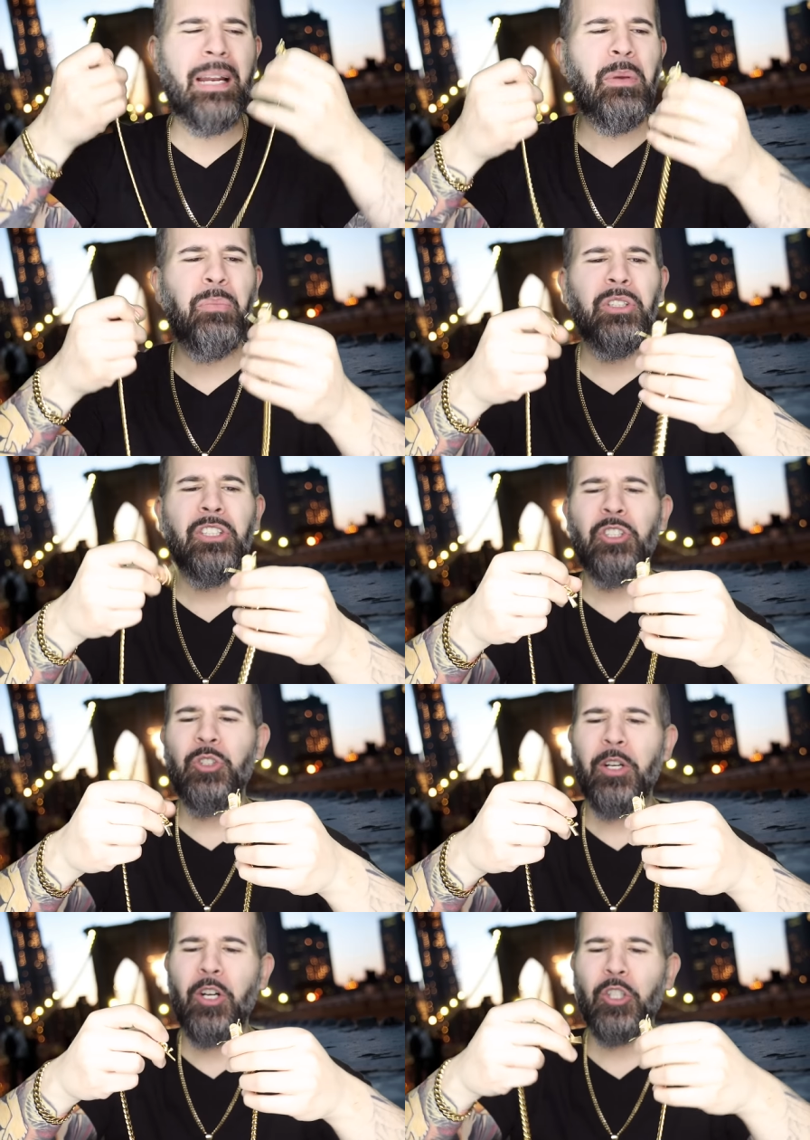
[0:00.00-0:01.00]
Yeah, let me put this
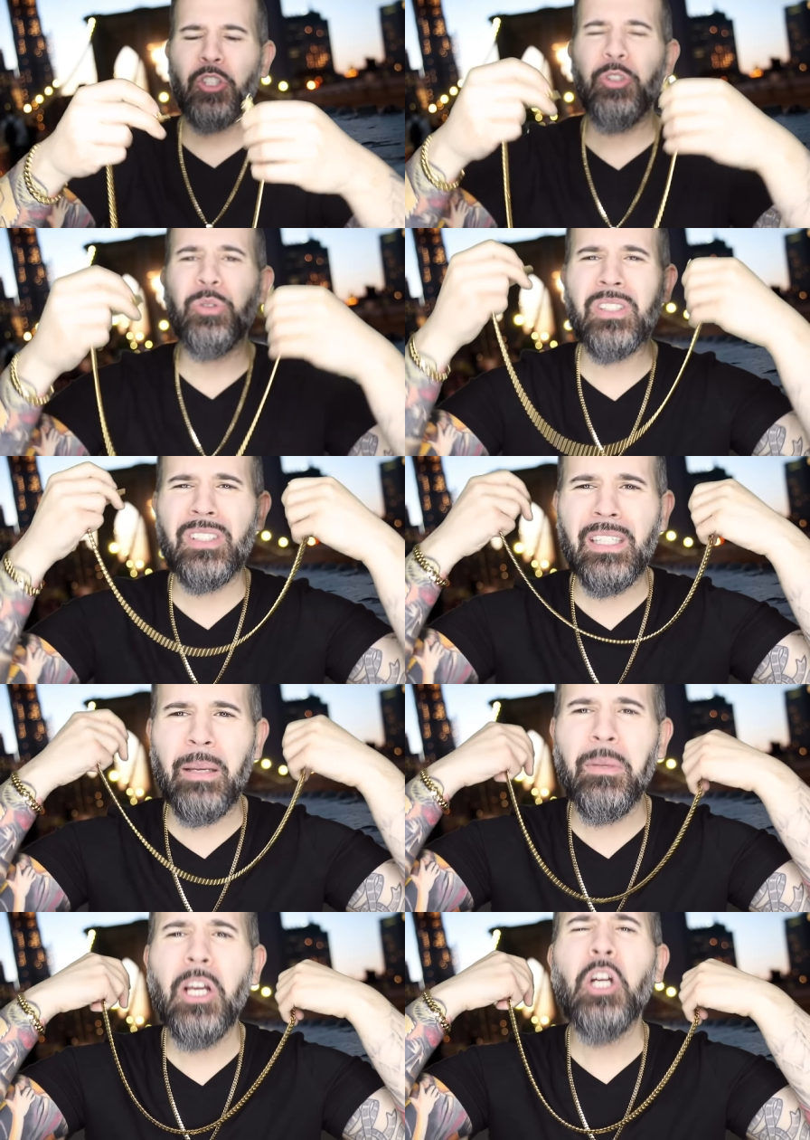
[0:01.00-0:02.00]
joint on so you can see them